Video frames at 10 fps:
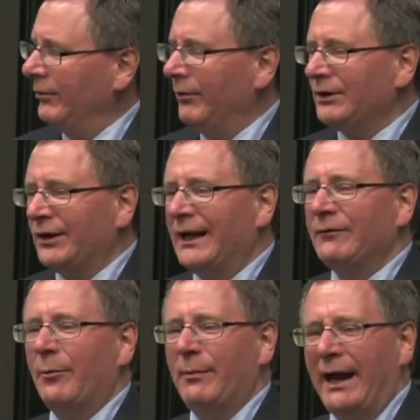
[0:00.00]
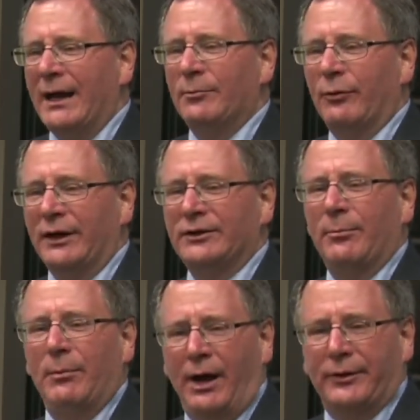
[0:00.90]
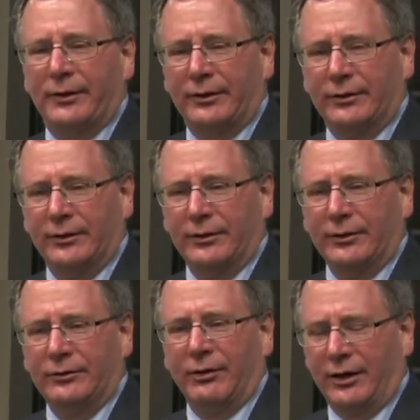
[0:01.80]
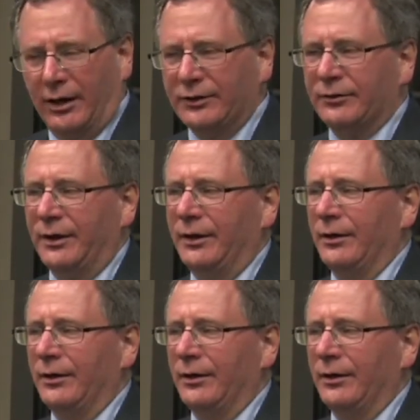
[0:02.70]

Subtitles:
What kind of a man brings a mother to a country